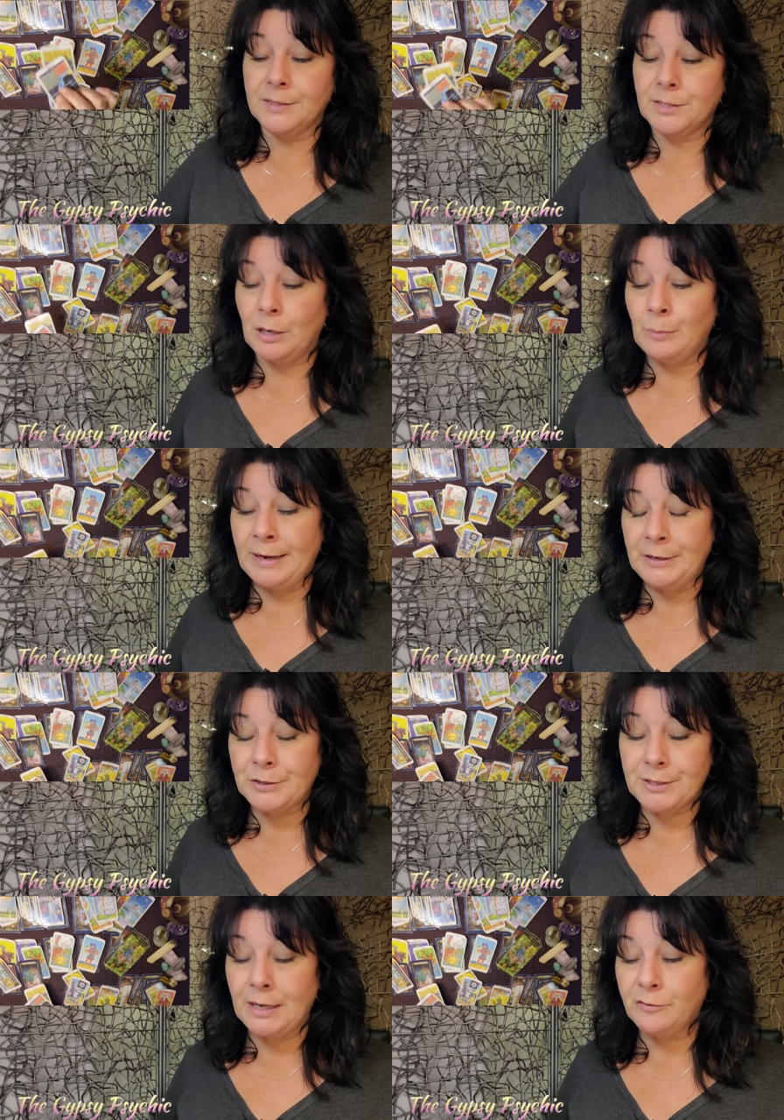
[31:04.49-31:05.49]
this all by
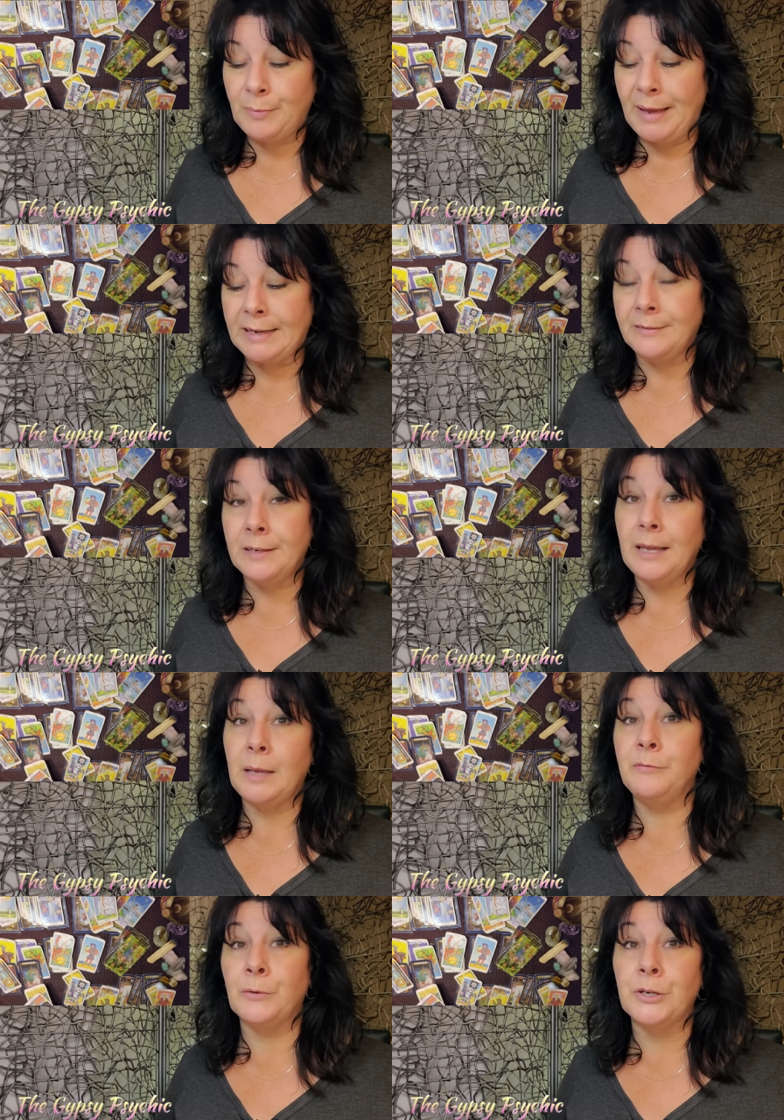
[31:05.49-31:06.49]
yourself back in the
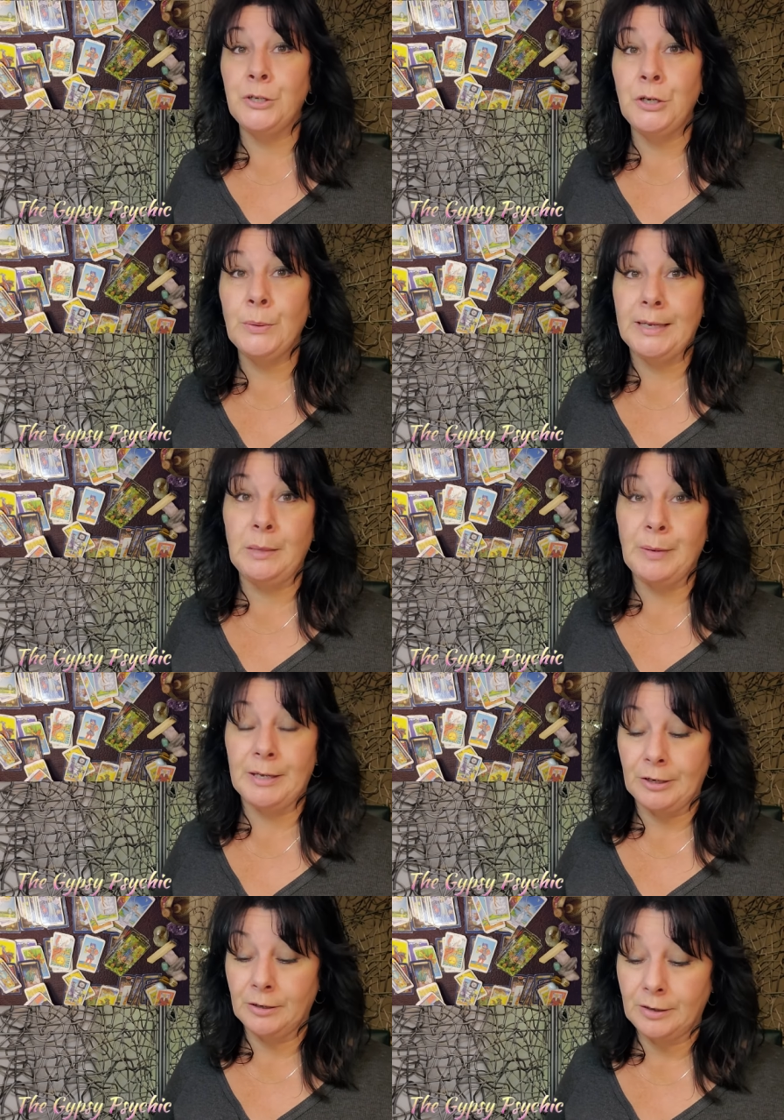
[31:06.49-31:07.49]
day before you knew any
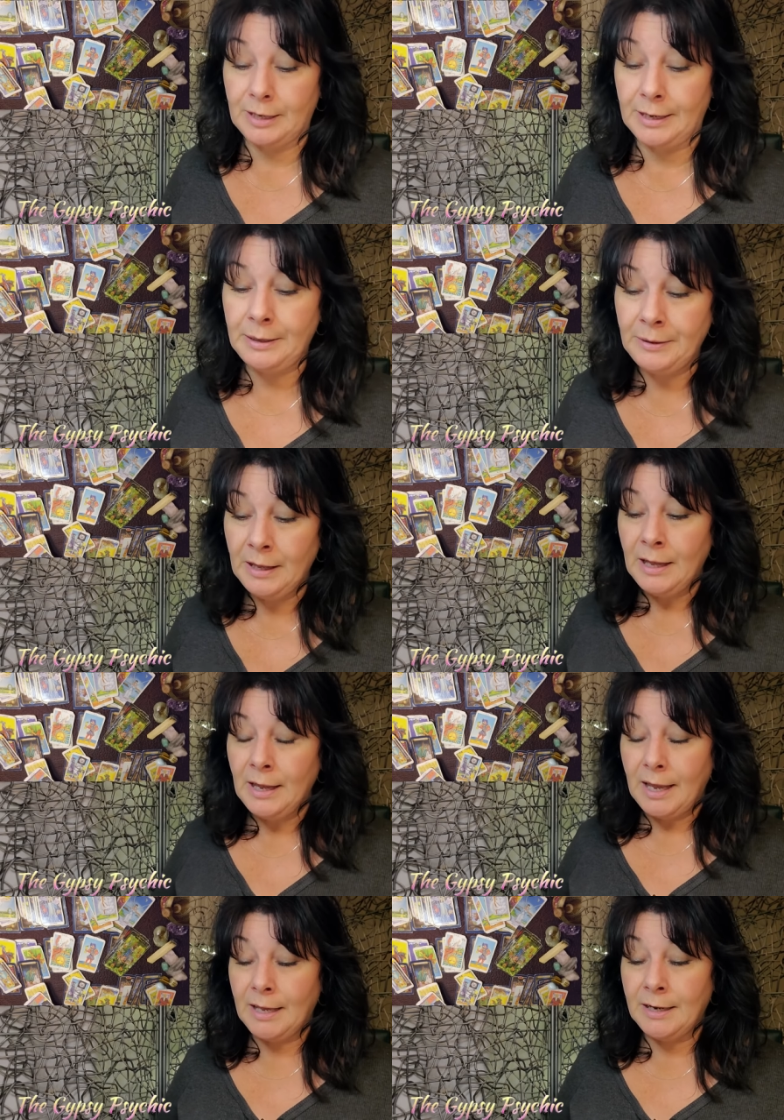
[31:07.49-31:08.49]
better, okay,
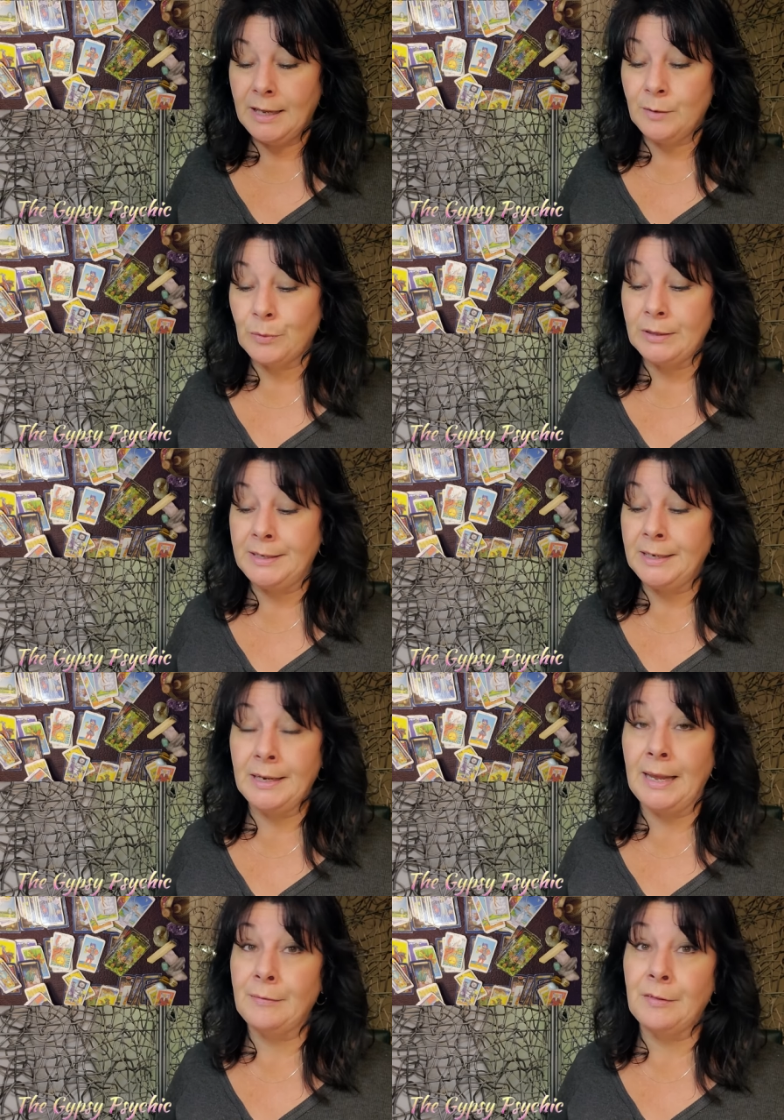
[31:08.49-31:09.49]
and it really
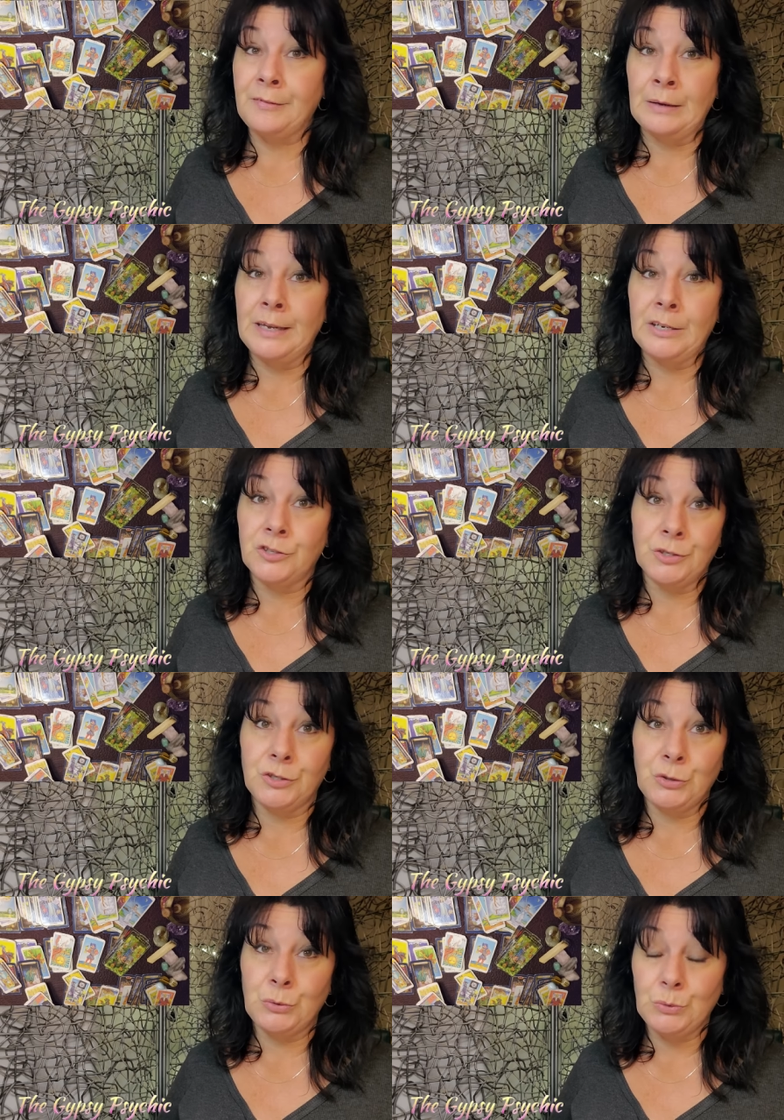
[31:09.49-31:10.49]
didn't have the foundation
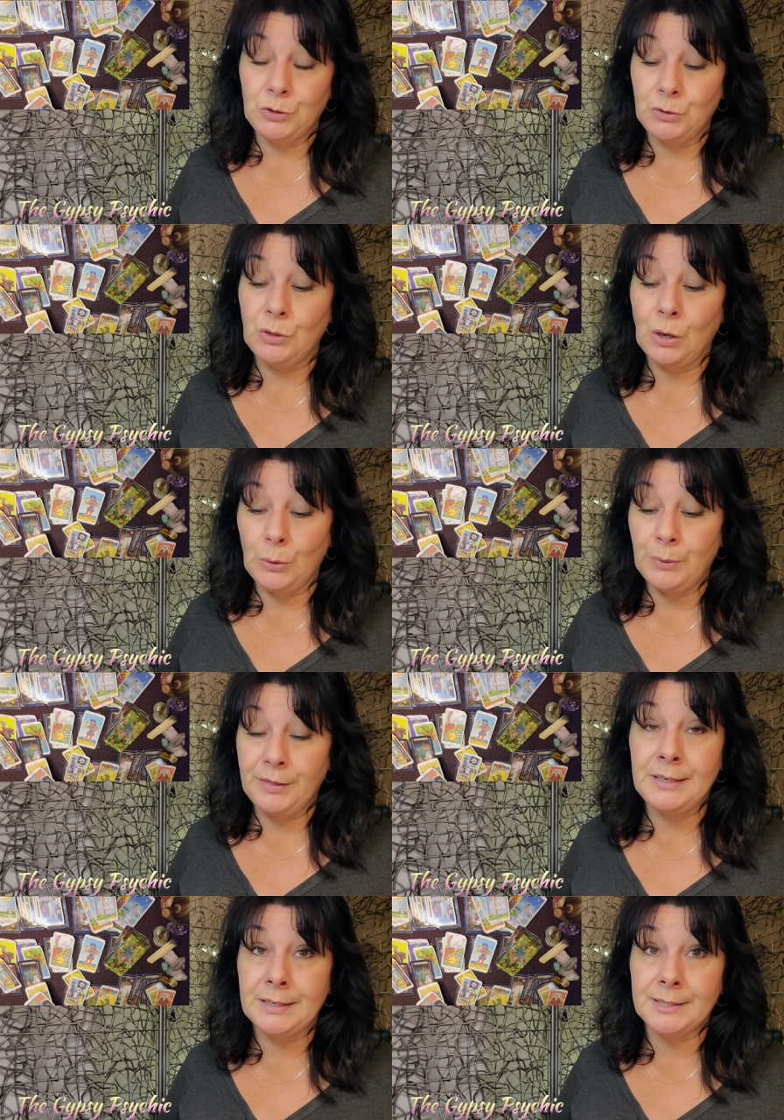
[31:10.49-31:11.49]
to to go
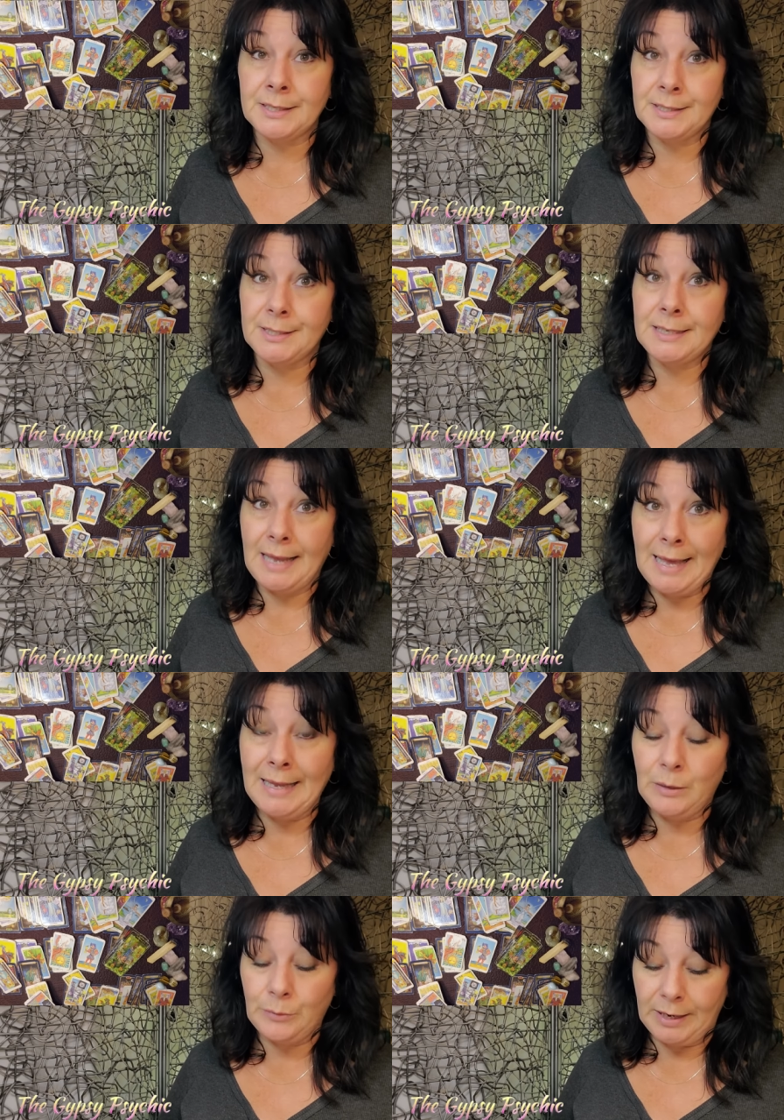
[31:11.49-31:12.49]
the distance
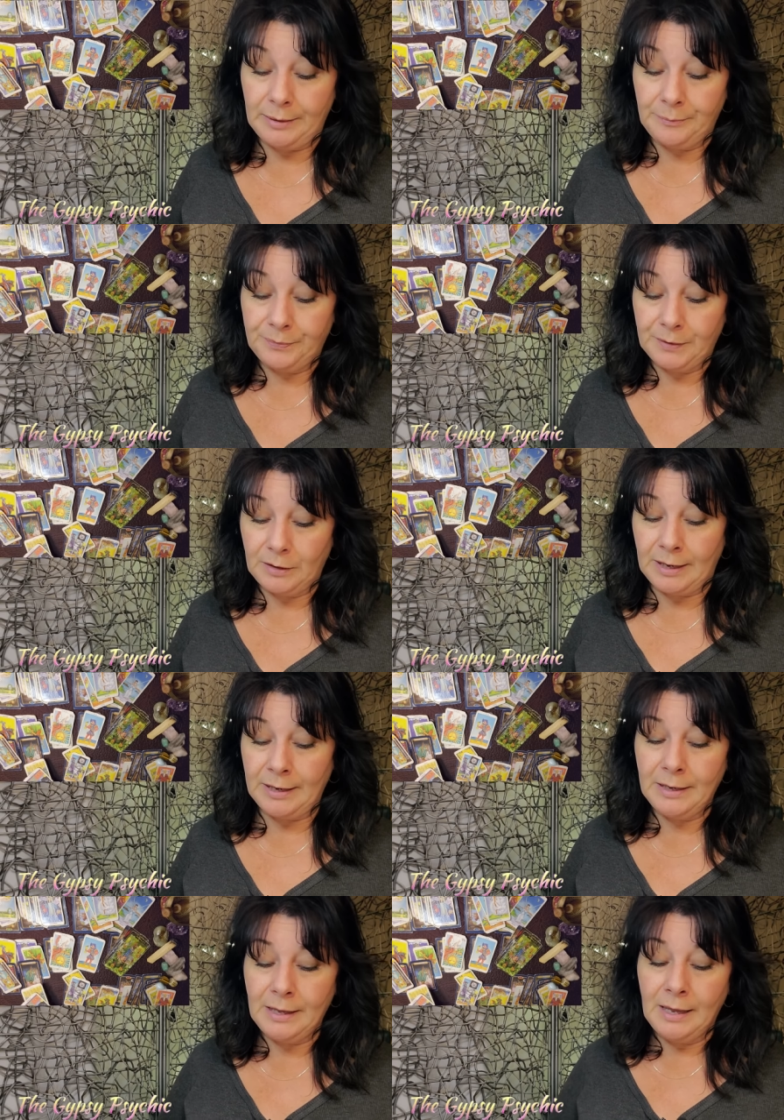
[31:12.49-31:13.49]
anyway,
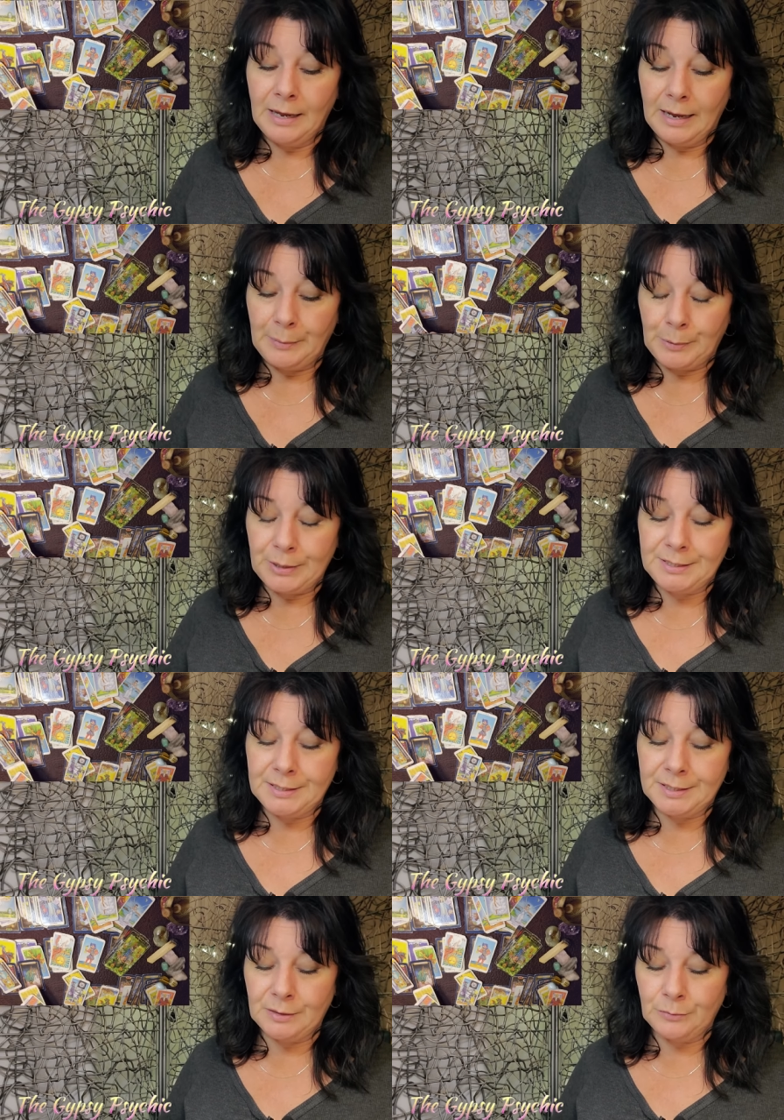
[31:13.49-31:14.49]
okay. High
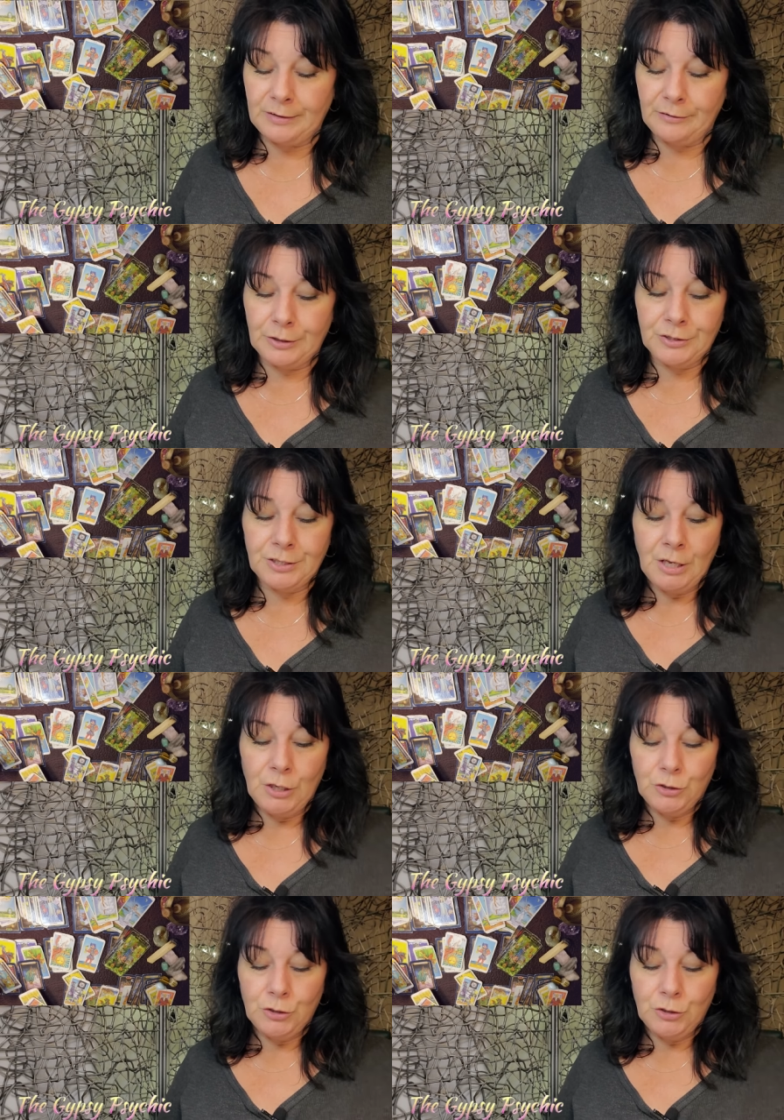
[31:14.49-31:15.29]
priestess in reverse